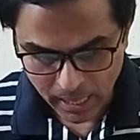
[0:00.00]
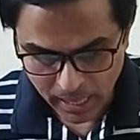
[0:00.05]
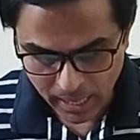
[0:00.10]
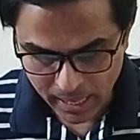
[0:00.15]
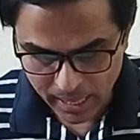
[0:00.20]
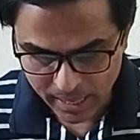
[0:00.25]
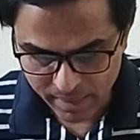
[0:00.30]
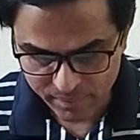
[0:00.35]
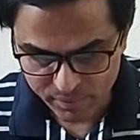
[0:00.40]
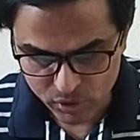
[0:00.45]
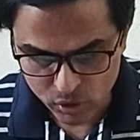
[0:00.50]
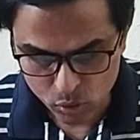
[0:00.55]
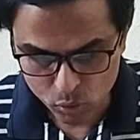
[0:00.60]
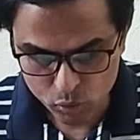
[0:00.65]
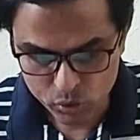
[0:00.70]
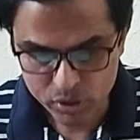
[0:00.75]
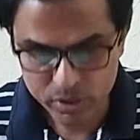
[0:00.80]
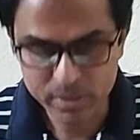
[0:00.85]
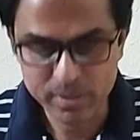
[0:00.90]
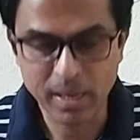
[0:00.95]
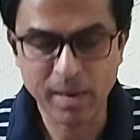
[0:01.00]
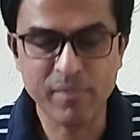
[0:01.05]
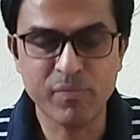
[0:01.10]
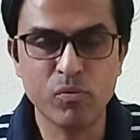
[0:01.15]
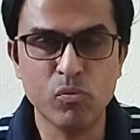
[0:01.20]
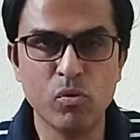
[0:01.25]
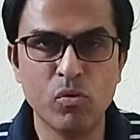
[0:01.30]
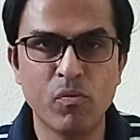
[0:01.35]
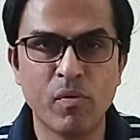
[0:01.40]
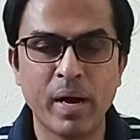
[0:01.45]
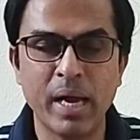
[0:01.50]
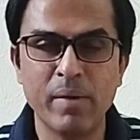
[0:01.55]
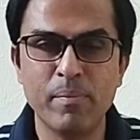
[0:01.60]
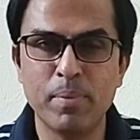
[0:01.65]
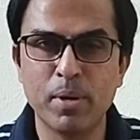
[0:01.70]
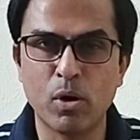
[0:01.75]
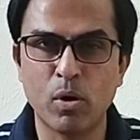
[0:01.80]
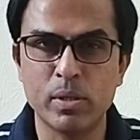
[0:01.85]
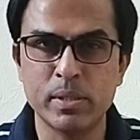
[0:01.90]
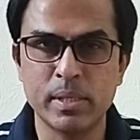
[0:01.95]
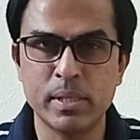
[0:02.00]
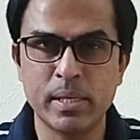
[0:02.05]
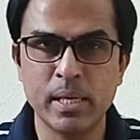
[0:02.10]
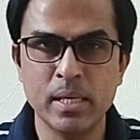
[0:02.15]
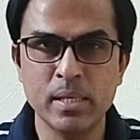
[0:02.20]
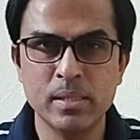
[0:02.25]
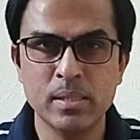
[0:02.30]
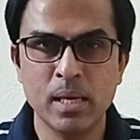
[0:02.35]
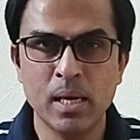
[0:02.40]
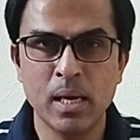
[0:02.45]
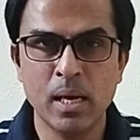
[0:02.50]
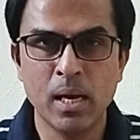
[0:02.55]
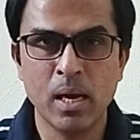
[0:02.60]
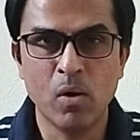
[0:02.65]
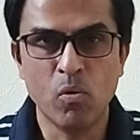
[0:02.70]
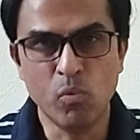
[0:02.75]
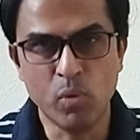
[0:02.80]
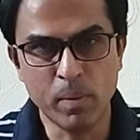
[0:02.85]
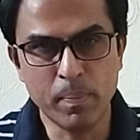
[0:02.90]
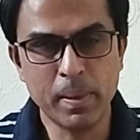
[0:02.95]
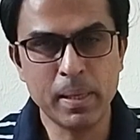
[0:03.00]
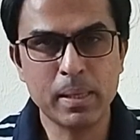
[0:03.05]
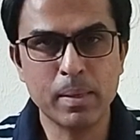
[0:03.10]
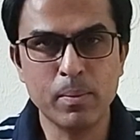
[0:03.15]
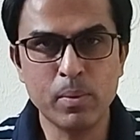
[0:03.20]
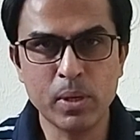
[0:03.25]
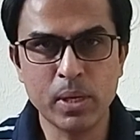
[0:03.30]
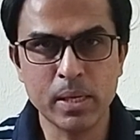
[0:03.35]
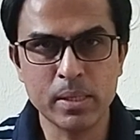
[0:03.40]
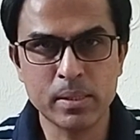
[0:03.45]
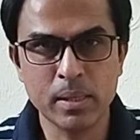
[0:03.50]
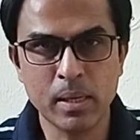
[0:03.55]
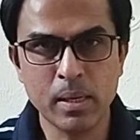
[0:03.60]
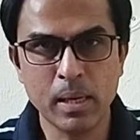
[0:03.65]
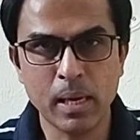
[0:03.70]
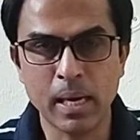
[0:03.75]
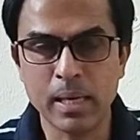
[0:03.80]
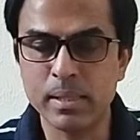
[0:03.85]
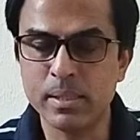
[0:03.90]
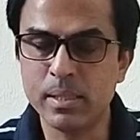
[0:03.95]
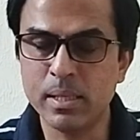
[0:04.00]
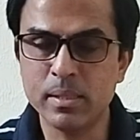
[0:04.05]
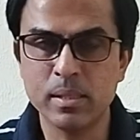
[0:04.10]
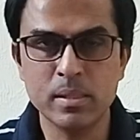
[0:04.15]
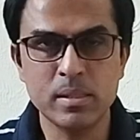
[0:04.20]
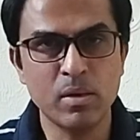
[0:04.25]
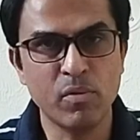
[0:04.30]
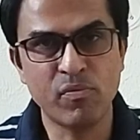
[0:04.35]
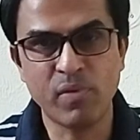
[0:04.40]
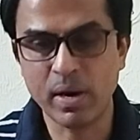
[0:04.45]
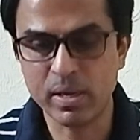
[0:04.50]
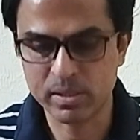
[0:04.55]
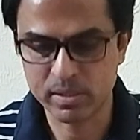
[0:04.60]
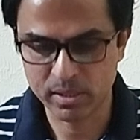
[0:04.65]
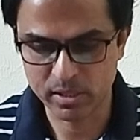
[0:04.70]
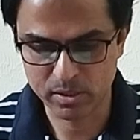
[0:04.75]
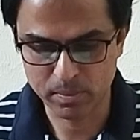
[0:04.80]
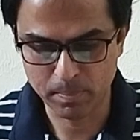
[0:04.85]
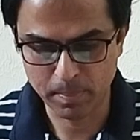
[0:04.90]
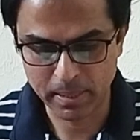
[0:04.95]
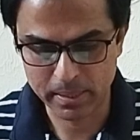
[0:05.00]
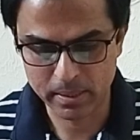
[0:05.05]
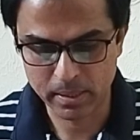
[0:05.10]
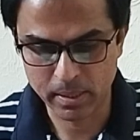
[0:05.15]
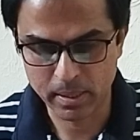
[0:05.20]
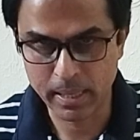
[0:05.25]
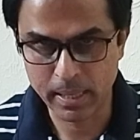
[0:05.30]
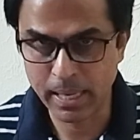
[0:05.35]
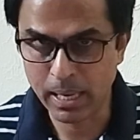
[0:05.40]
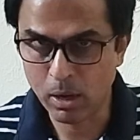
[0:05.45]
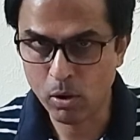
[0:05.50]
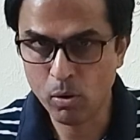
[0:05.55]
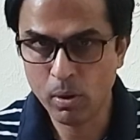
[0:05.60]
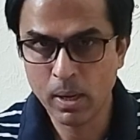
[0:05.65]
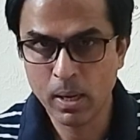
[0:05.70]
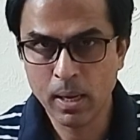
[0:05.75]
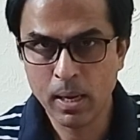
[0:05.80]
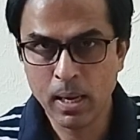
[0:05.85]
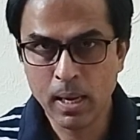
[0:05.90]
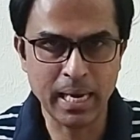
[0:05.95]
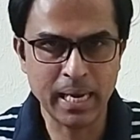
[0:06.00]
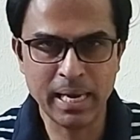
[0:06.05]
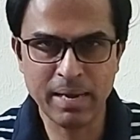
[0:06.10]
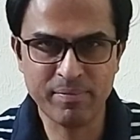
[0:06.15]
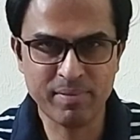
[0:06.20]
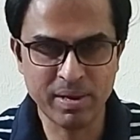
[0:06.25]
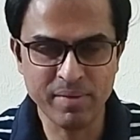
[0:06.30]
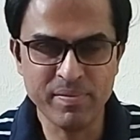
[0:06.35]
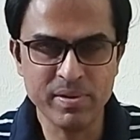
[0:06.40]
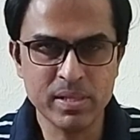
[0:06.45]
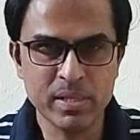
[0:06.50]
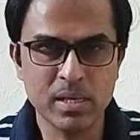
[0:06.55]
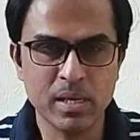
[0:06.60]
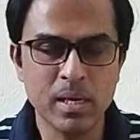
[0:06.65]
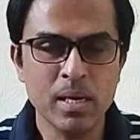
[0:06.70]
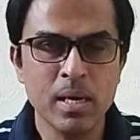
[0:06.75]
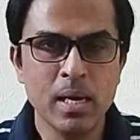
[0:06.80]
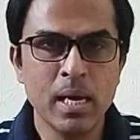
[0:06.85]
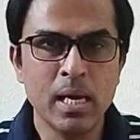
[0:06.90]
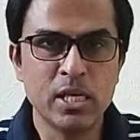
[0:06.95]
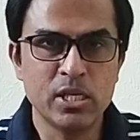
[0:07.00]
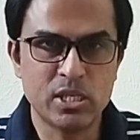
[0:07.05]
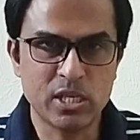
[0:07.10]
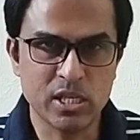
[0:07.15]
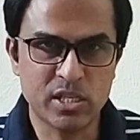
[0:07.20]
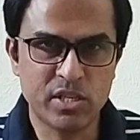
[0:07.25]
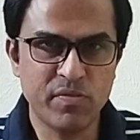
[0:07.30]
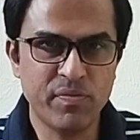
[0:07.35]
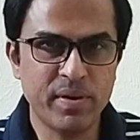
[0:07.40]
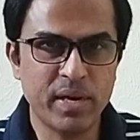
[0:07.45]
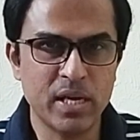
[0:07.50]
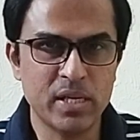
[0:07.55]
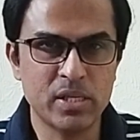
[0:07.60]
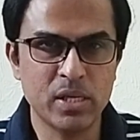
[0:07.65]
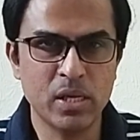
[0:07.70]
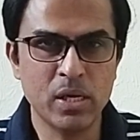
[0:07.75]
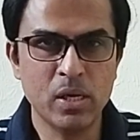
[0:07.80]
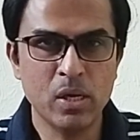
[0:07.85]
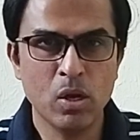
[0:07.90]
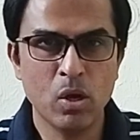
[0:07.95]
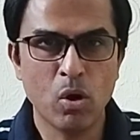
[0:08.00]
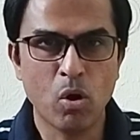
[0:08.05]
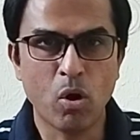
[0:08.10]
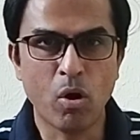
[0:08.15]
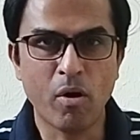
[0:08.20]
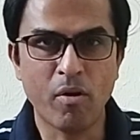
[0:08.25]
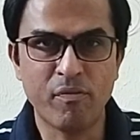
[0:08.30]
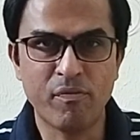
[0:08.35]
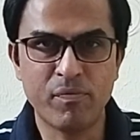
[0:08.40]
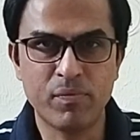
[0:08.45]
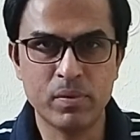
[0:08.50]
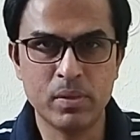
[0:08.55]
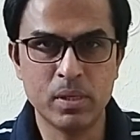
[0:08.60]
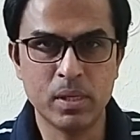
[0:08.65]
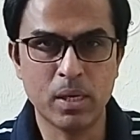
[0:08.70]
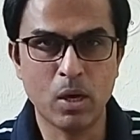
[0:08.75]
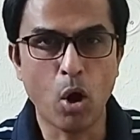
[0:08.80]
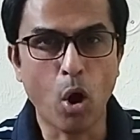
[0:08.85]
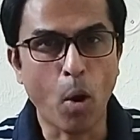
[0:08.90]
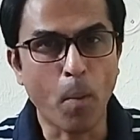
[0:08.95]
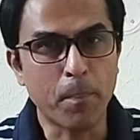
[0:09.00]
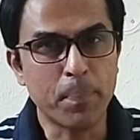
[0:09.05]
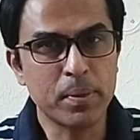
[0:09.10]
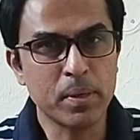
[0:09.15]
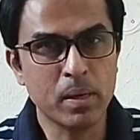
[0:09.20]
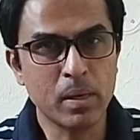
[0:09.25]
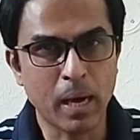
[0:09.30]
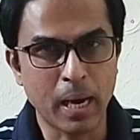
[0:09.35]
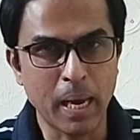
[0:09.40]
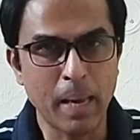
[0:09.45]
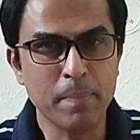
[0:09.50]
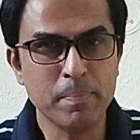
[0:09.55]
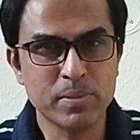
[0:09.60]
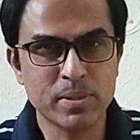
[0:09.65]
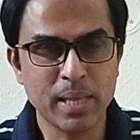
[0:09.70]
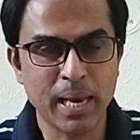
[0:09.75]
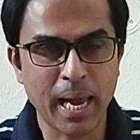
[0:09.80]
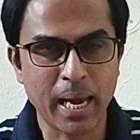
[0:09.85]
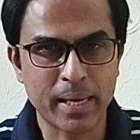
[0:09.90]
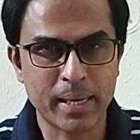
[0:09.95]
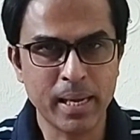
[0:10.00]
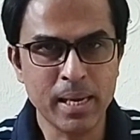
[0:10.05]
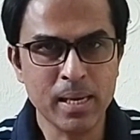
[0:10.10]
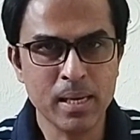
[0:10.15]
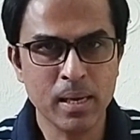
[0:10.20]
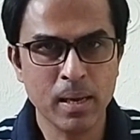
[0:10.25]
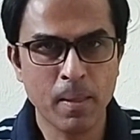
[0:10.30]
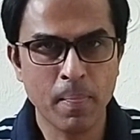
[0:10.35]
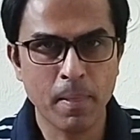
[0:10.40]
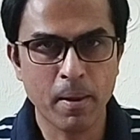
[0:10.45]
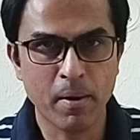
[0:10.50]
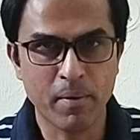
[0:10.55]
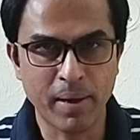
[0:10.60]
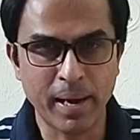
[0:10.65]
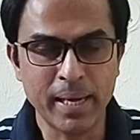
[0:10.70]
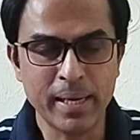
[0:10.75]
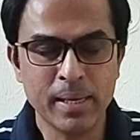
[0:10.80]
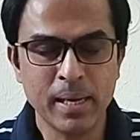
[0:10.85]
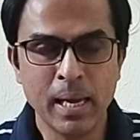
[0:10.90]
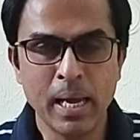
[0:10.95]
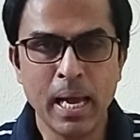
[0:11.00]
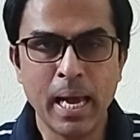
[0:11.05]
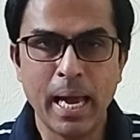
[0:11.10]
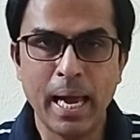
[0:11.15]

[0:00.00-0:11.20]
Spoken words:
I have used cell phone. Why? Because it is verbal communication and this is the fastest method. Now I have given the justification of the option I am selecting, right?